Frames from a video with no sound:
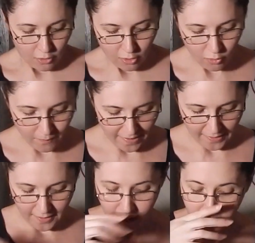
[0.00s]
Oh
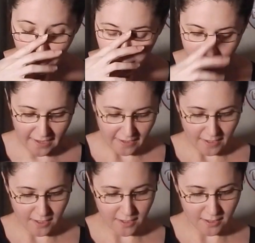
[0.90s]
my. Okay.
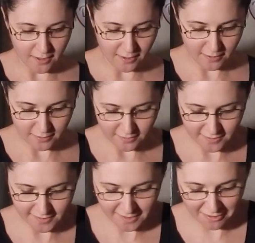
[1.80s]

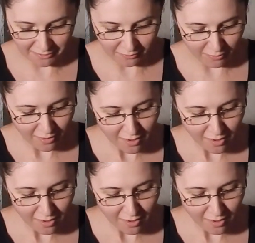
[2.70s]
So,